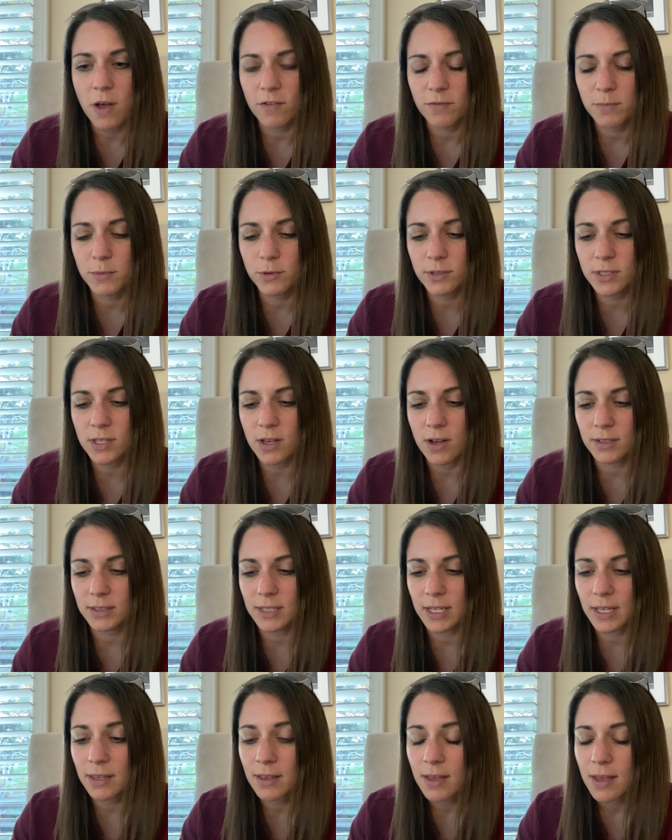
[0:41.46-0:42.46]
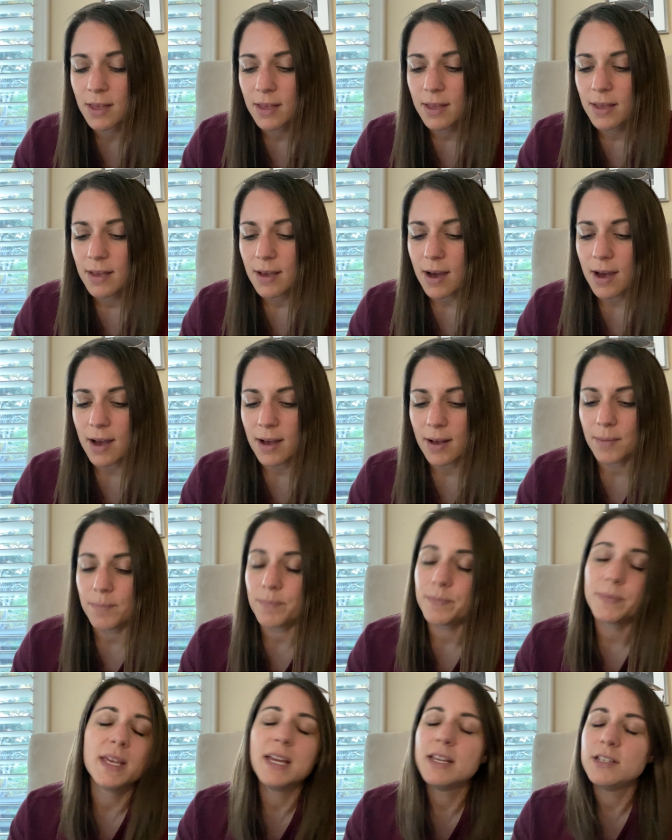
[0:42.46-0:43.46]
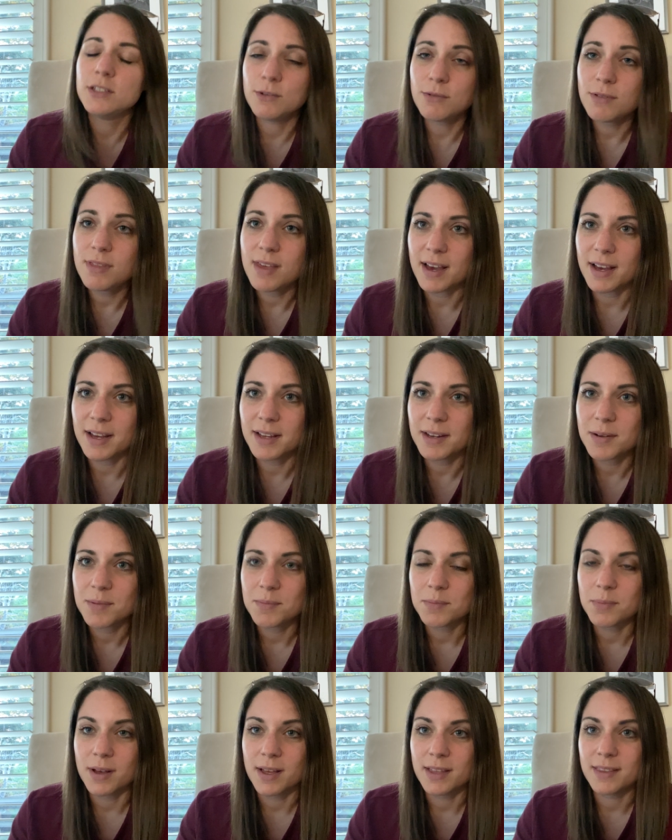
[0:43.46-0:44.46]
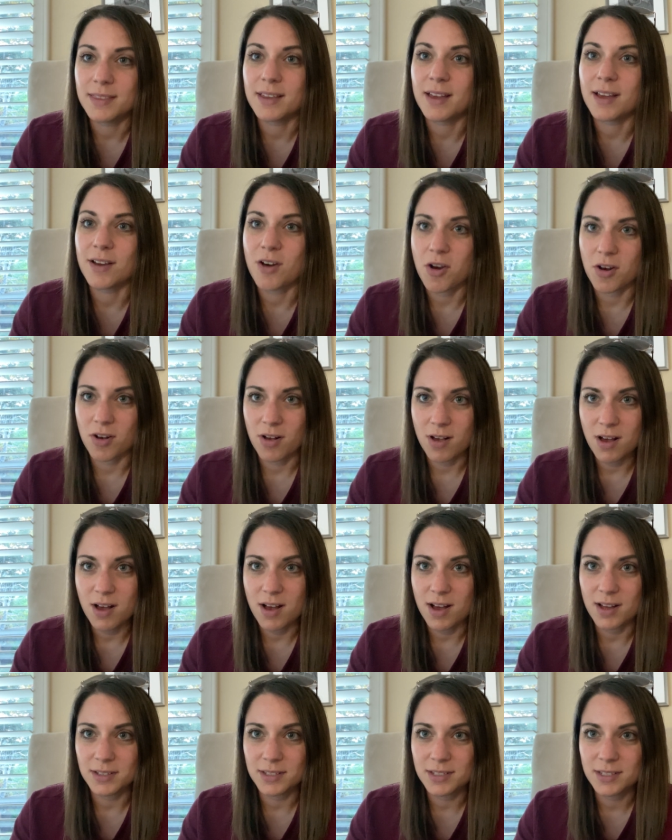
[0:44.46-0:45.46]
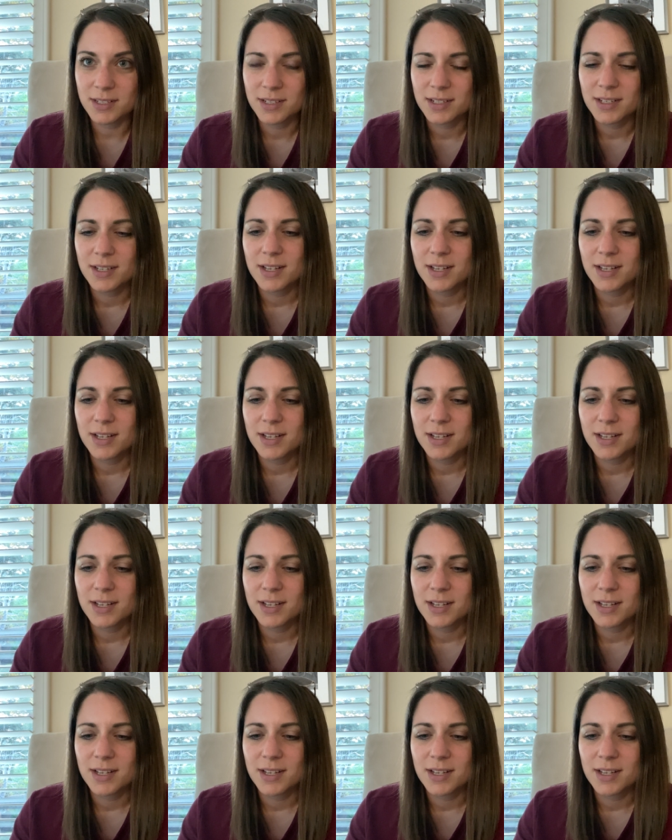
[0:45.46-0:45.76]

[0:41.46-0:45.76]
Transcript: Moon Scalding, they do that, but they are caught.